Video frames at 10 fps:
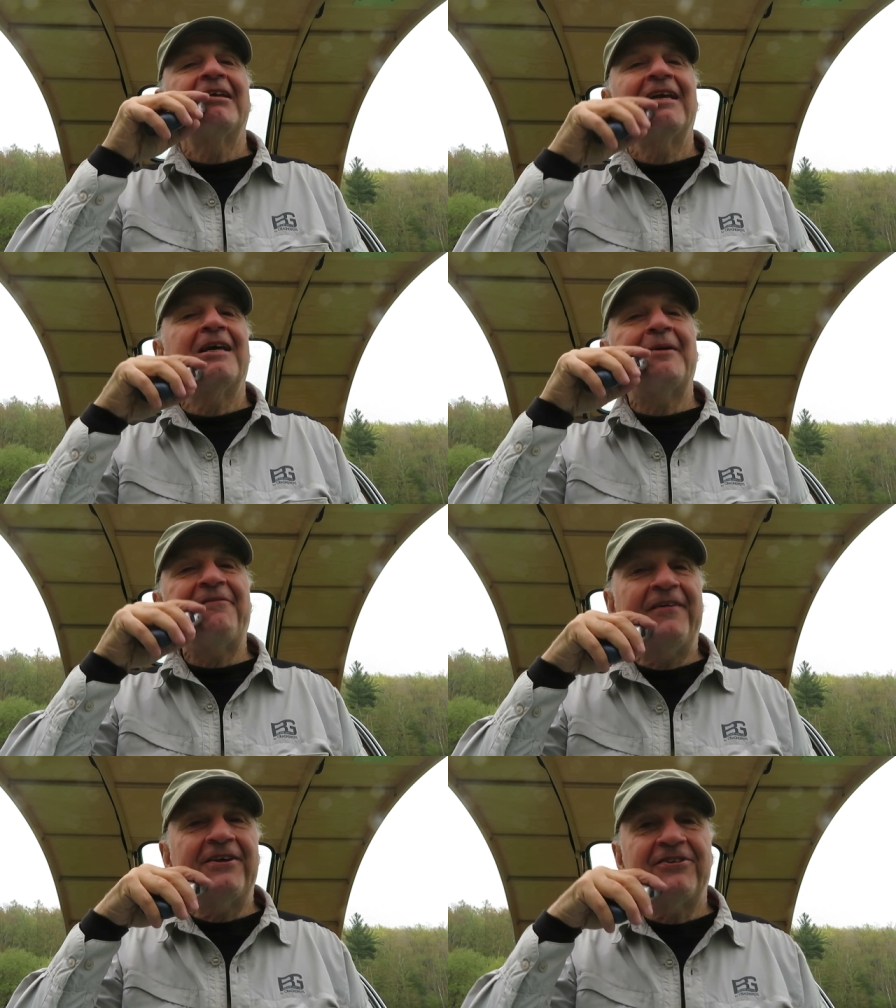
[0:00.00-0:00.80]
You know,
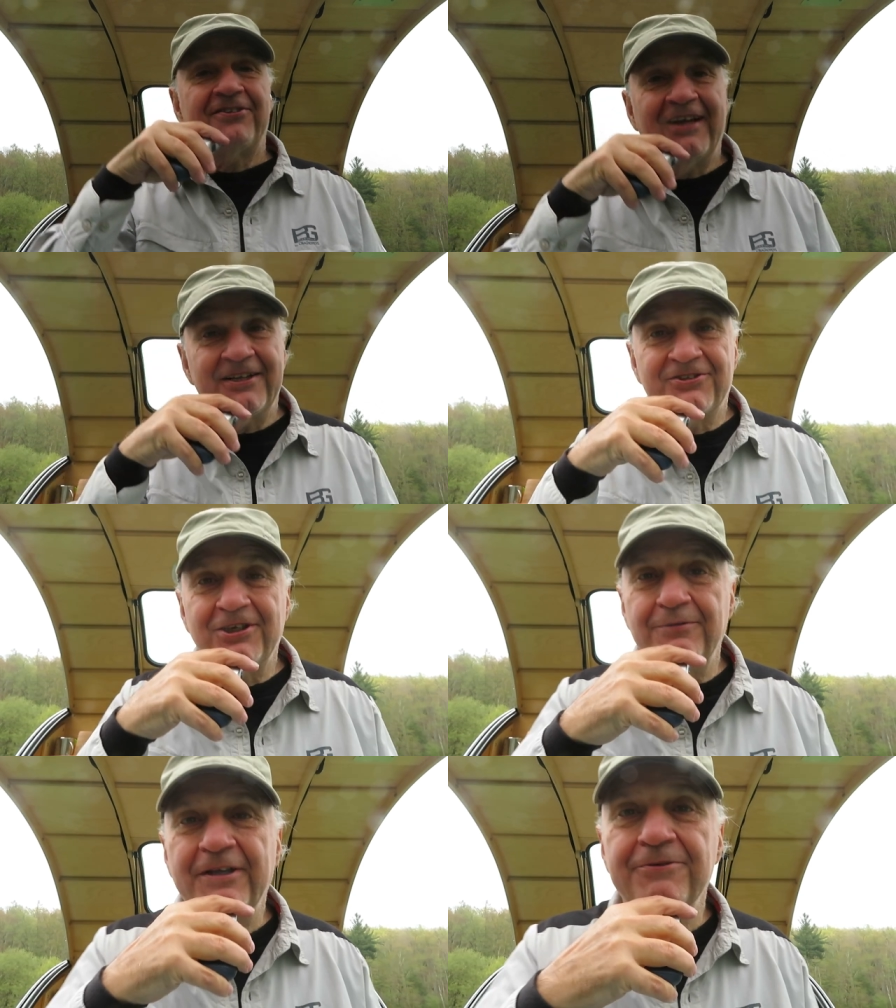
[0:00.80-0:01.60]
my face is not
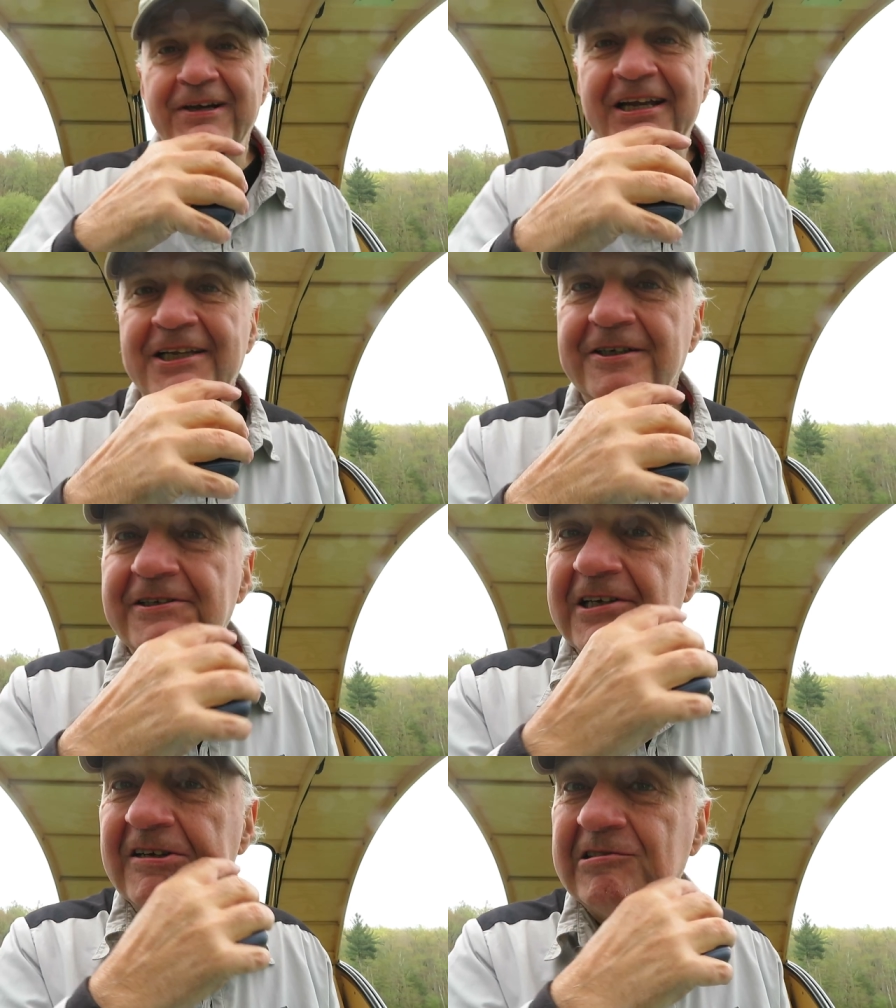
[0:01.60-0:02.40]
so
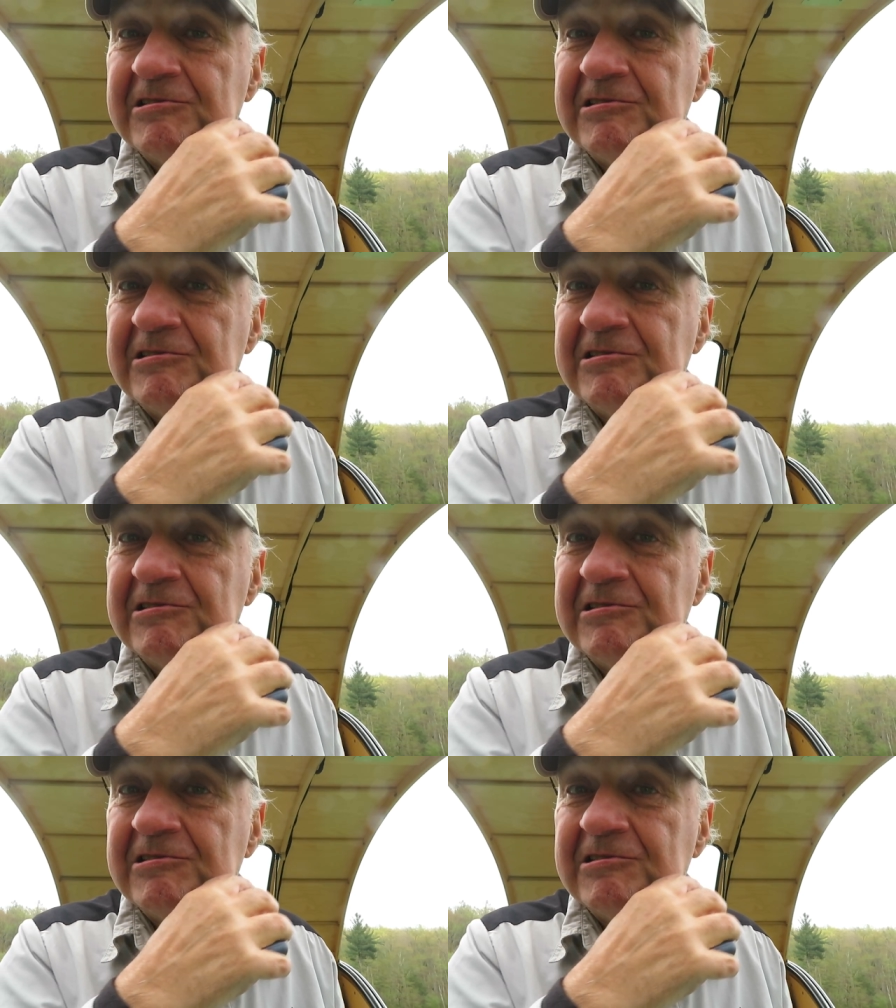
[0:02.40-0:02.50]
irregular,